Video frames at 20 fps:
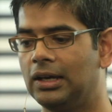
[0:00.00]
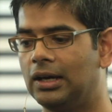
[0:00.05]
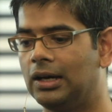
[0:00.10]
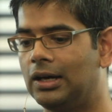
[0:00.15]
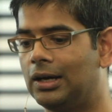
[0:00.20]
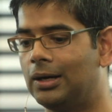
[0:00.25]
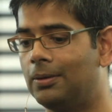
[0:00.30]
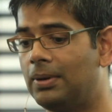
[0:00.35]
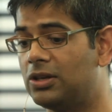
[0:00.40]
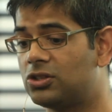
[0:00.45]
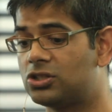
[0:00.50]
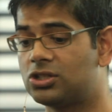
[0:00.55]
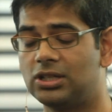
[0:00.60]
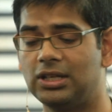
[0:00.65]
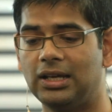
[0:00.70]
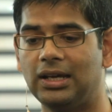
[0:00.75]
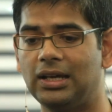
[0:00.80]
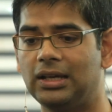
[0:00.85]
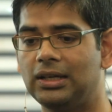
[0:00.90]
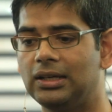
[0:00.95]
And
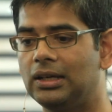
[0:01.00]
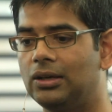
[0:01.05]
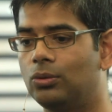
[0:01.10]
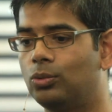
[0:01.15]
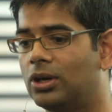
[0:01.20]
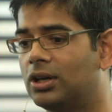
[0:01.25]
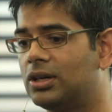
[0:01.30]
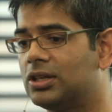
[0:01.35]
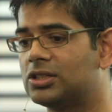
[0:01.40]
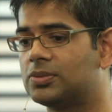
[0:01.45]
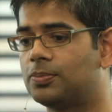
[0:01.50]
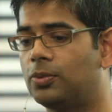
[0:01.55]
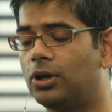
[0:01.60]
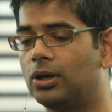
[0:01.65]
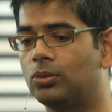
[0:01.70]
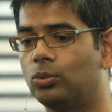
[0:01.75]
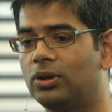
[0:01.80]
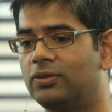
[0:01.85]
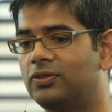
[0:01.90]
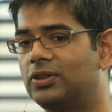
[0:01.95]
today, we're in a
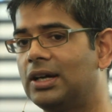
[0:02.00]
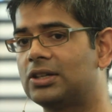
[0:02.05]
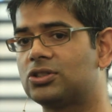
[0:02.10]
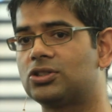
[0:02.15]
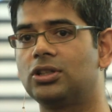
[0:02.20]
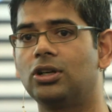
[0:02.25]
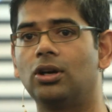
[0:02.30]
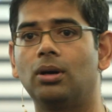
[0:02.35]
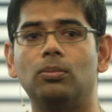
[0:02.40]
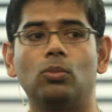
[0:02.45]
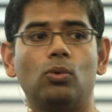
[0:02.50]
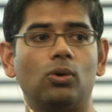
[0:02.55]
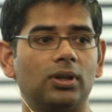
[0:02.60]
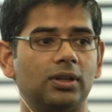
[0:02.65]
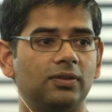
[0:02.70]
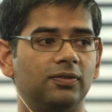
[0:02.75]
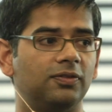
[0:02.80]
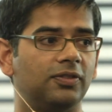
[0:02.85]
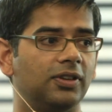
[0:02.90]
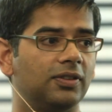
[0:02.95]
spot where we've actually got more
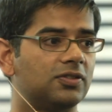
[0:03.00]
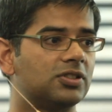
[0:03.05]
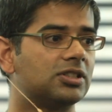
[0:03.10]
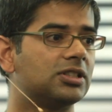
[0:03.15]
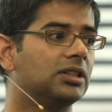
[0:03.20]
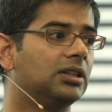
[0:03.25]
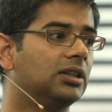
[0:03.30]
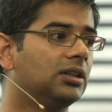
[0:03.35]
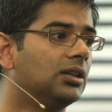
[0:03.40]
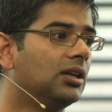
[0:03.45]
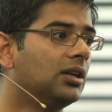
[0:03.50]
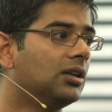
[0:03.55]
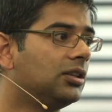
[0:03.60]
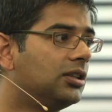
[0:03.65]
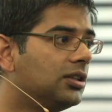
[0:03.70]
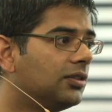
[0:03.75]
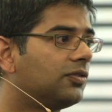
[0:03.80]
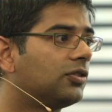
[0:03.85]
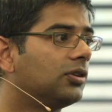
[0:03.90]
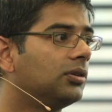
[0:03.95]
than 50
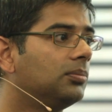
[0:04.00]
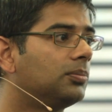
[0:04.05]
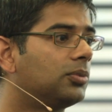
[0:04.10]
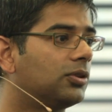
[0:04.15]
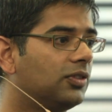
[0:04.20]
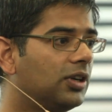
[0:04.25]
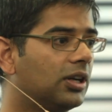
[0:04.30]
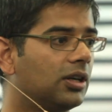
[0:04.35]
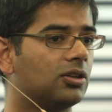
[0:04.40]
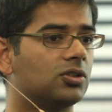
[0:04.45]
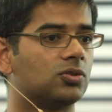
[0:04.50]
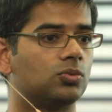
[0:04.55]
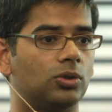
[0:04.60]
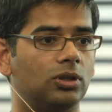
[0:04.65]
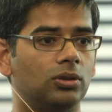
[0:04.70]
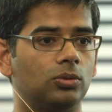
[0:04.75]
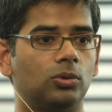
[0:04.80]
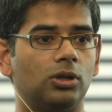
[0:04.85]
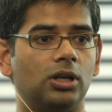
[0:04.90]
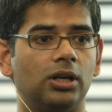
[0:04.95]
different providers
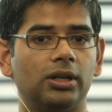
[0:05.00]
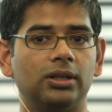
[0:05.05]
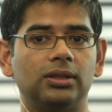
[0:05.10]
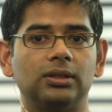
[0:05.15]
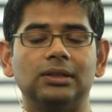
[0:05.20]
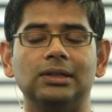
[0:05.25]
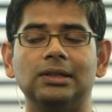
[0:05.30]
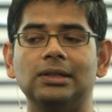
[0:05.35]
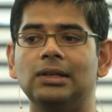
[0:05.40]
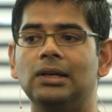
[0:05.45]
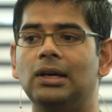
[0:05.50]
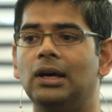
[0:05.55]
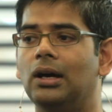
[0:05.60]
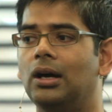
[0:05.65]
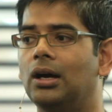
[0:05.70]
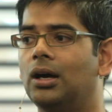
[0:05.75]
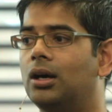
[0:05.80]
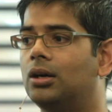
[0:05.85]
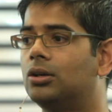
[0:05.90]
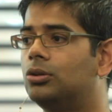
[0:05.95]
worldwide
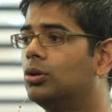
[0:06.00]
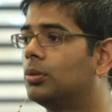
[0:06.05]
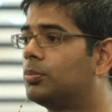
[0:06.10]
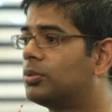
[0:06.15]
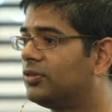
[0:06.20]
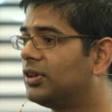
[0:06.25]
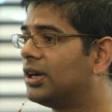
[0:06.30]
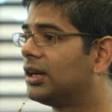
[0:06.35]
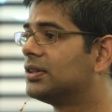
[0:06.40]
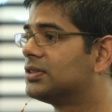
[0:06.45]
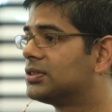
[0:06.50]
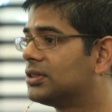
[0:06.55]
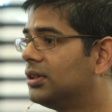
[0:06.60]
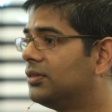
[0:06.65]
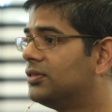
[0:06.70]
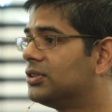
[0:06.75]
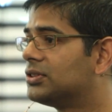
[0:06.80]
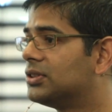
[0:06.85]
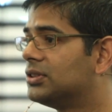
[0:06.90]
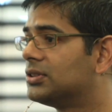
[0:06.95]
who are providing
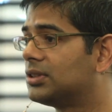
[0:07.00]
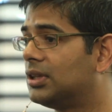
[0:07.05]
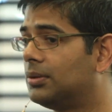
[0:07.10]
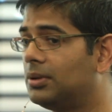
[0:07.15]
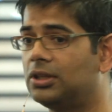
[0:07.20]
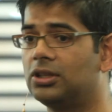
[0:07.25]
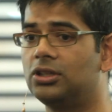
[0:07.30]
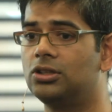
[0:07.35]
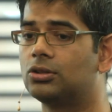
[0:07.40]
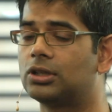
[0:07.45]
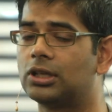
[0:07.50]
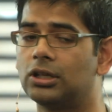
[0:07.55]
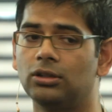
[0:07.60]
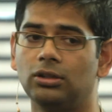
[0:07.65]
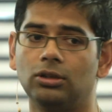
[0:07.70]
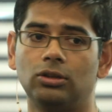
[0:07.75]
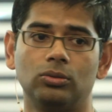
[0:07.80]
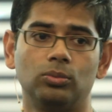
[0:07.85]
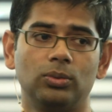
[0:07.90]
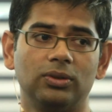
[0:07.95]
services. And in the UK
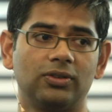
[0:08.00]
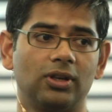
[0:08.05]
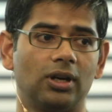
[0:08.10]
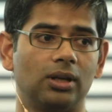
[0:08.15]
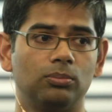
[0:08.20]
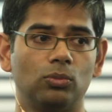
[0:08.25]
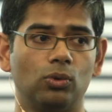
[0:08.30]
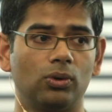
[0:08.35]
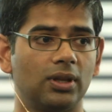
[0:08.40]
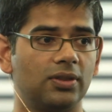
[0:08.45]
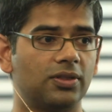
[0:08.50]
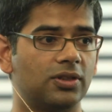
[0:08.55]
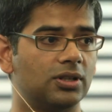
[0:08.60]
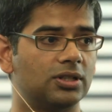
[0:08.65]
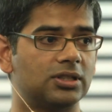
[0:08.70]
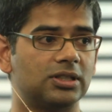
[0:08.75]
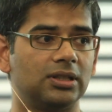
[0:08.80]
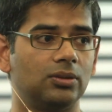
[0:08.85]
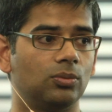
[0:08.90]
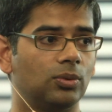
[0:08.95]
alone, we've got more than
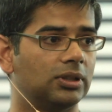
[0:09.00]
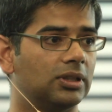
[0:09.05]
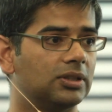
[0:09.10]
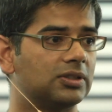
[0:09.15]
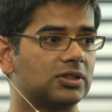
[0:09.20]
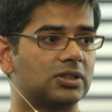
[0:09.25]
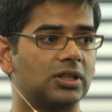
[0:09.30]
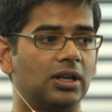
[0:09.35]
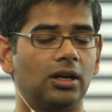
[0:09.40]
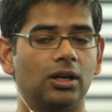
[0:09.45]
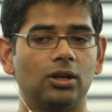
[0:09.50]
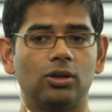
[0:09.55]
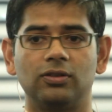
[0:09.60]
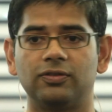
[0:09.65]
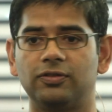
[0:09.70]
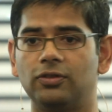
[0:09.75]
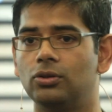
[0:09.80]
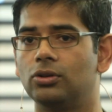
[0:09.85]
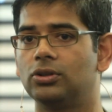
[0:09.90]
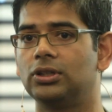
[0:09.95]
13, whether it's Sky or
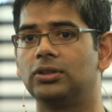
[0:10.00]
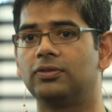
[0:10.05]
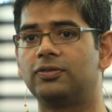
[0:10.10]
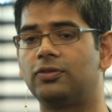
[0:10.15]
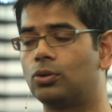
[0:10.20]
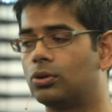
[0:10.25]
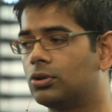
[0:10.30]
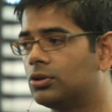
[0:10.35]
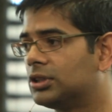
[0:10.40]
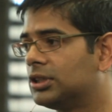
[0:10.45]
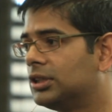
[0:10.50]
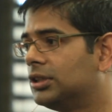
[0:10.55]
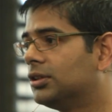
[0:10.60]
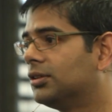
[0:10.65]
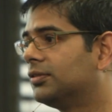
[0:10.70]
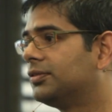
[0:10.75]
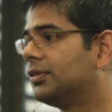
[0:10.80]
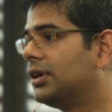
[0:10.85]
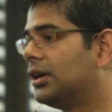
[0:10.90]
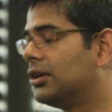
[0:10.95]

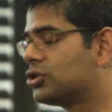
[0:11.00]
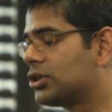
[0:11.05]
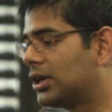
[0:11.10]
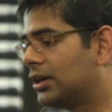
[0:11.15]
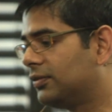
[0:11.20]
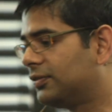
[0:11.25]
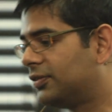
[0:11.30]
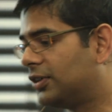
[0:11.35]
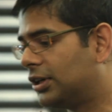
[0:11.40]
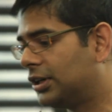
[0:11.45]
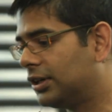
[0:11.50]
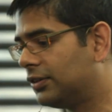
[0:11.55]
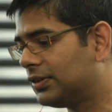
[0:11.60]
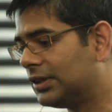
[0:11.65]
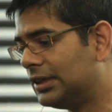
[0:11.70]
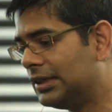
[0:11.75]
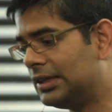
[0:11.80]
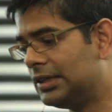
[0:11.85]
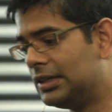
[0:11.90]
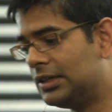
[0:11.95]
4OD or Channel 5,
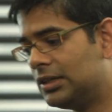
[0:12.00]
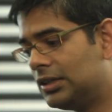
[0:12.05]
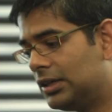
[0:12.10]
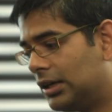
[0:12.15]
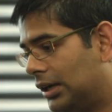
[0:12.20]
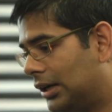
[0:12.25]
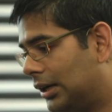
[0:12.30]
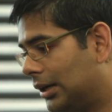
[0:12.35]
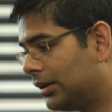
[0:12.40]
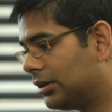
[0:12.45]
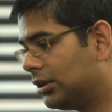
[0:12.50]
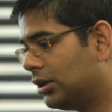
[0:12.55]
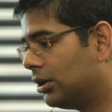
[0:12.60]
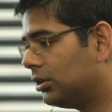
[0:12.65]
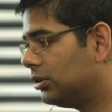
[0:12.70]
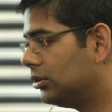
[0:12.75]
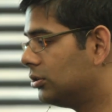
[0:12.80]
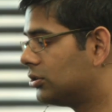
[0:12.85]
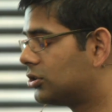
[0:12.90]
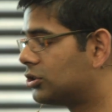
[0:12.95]

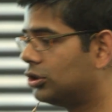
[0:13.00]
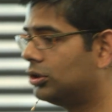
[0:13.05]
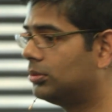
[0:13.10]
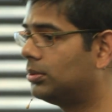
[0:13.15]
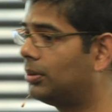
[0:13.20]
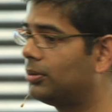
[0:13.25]
YouTube.